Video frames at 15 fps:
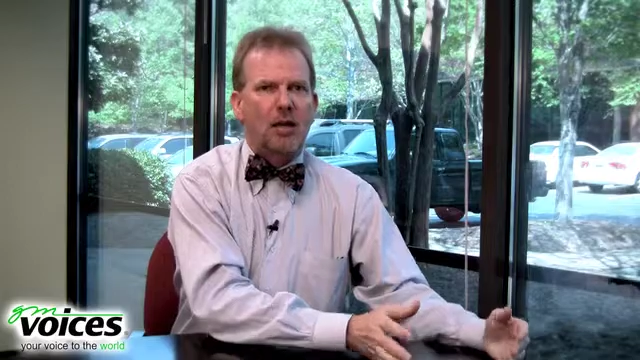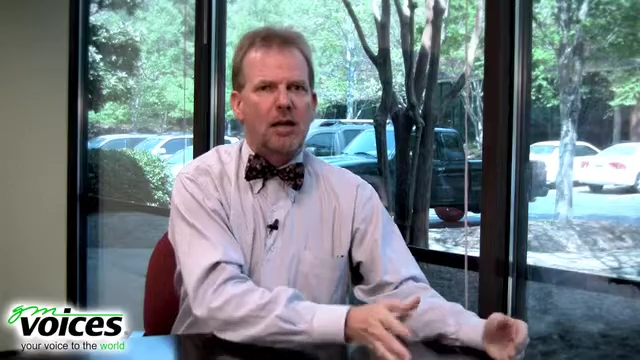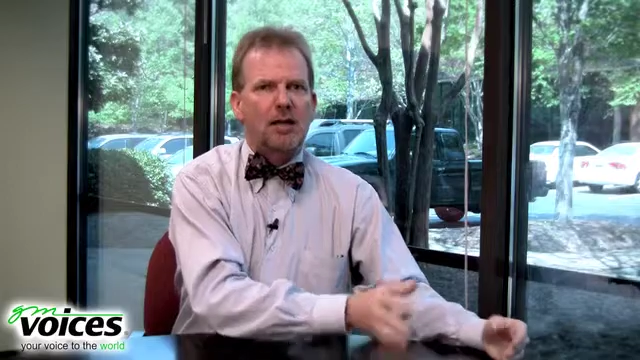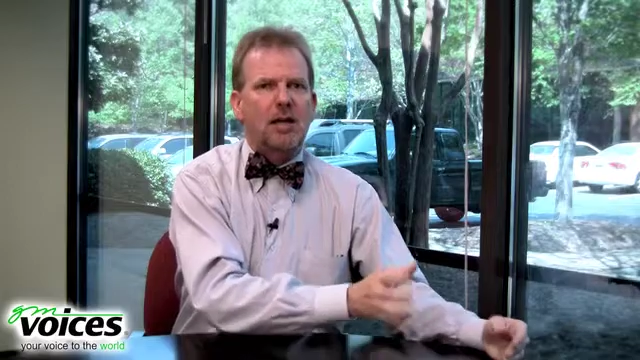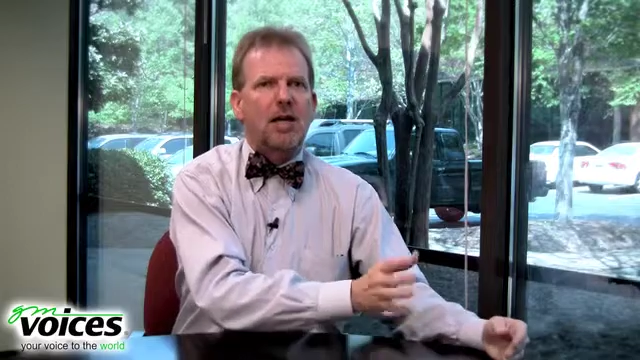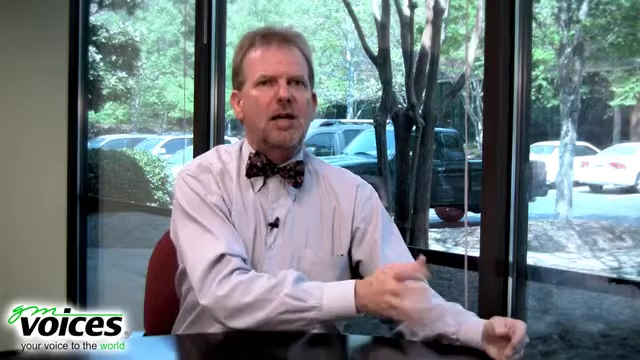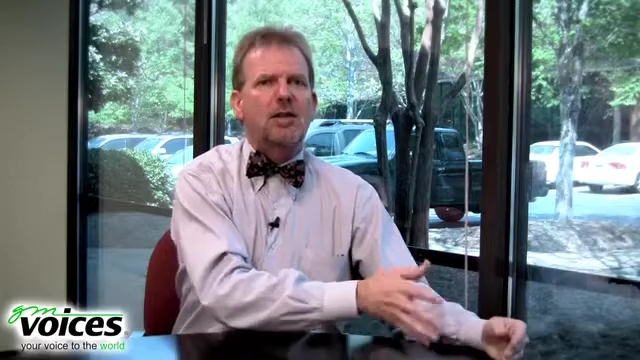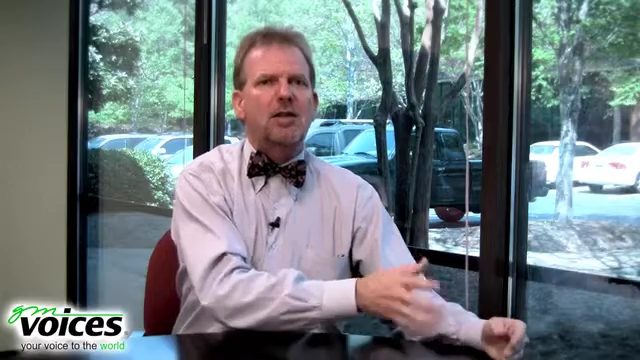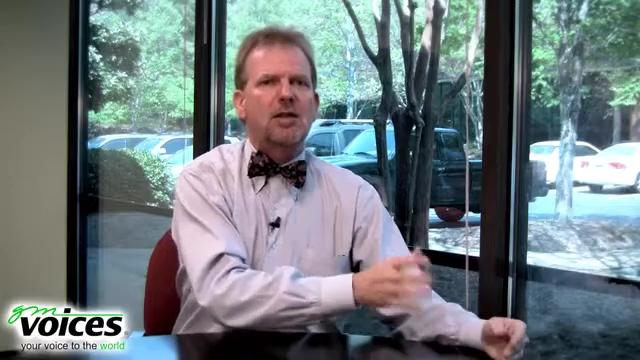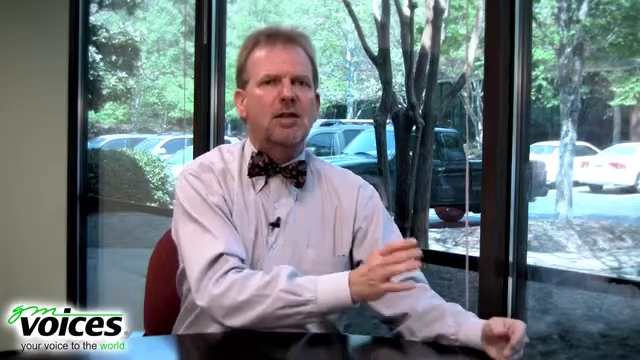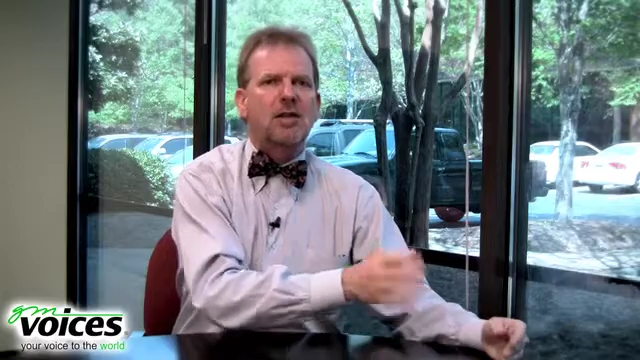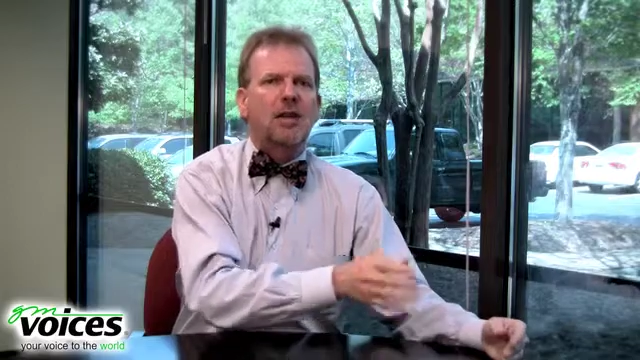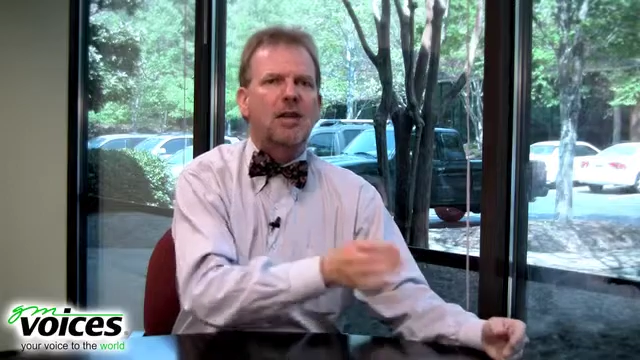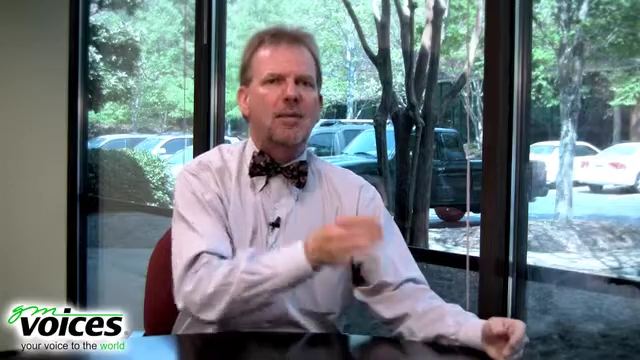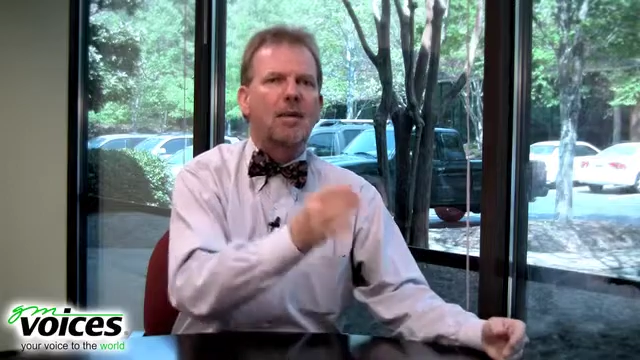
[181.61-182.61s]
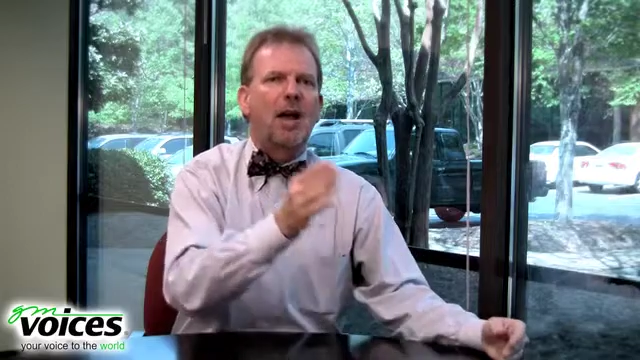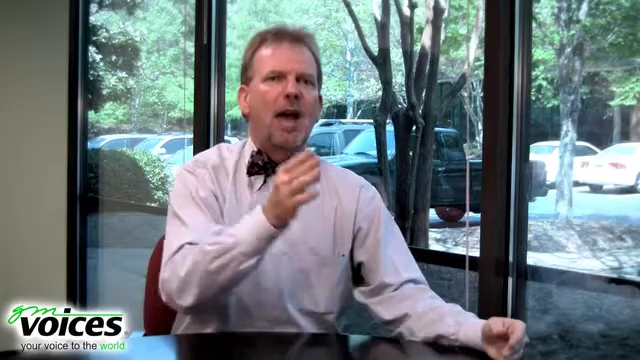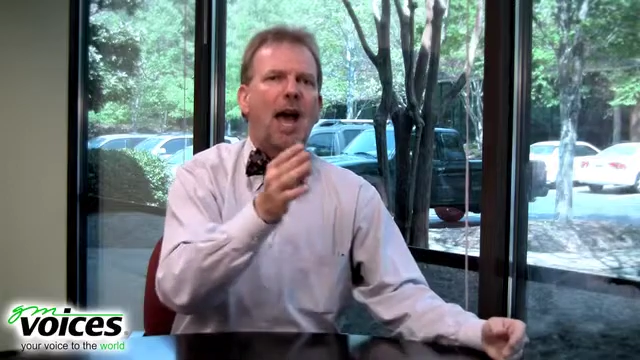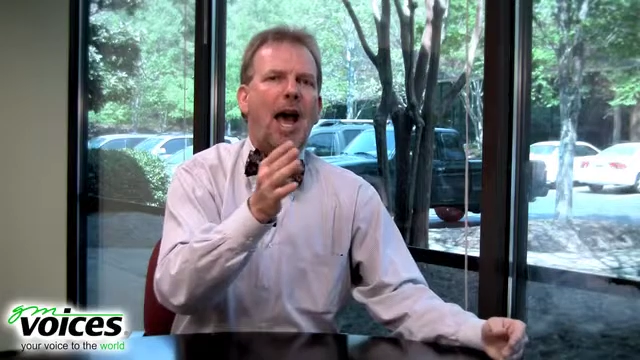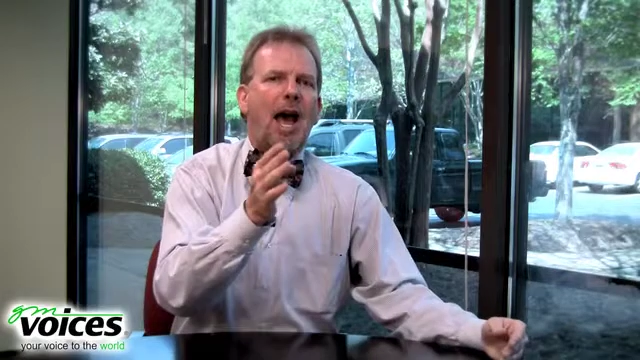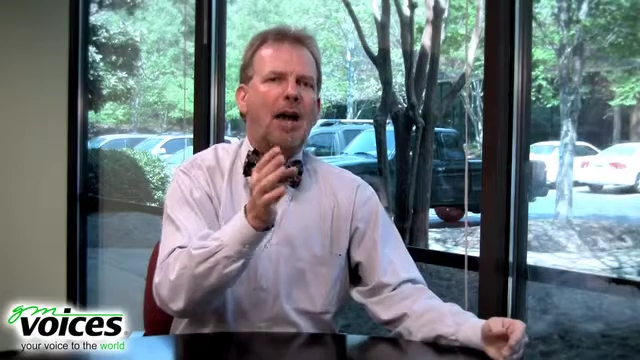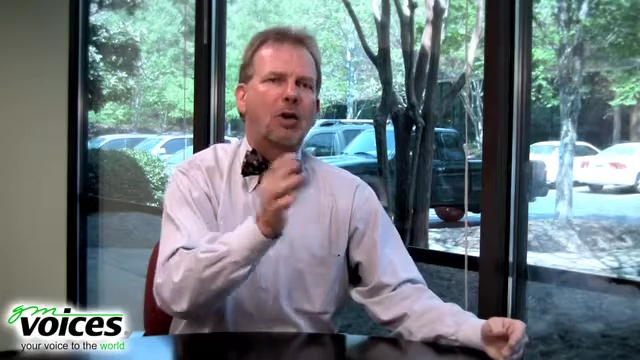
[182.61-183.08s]
that teaches them,
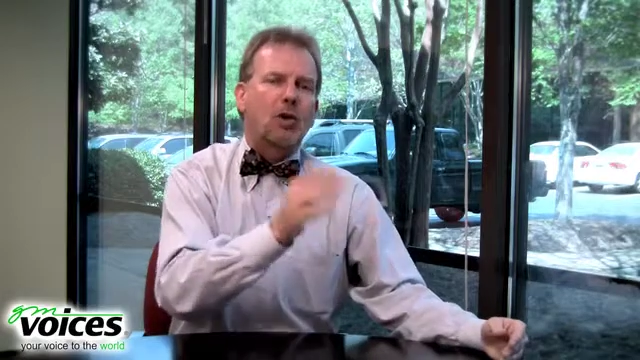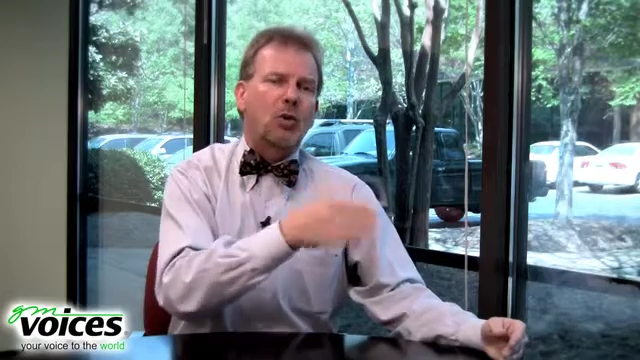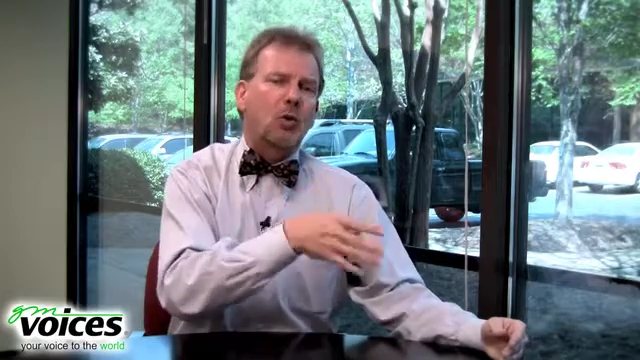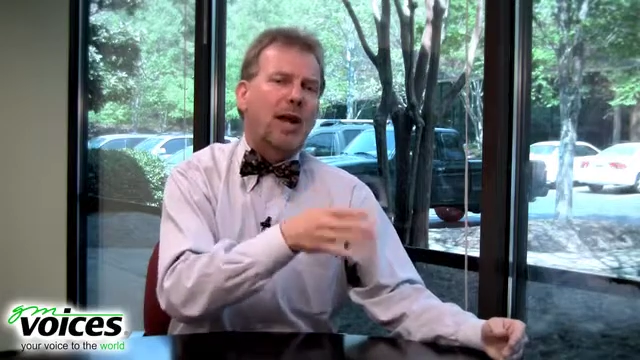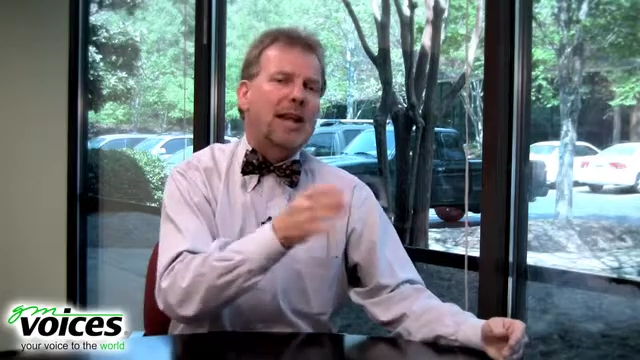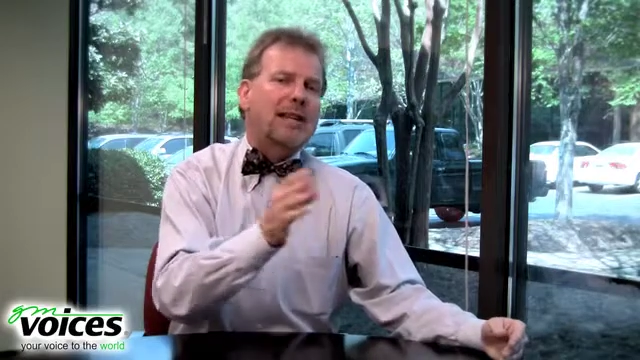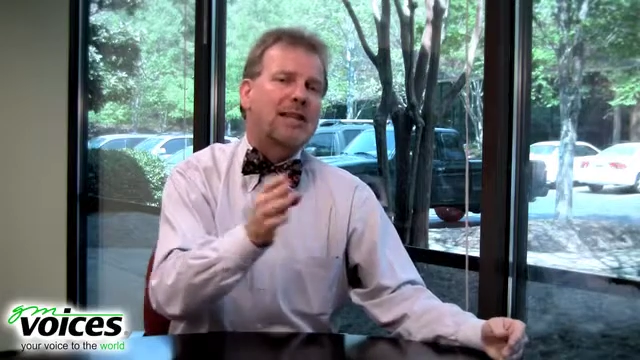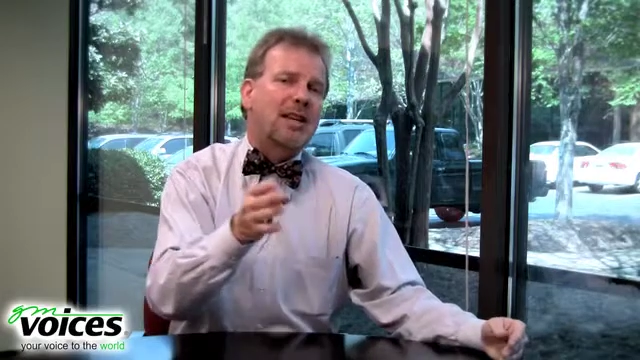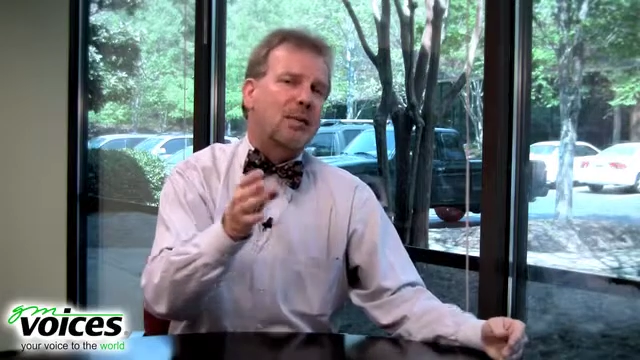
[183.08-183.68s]
directs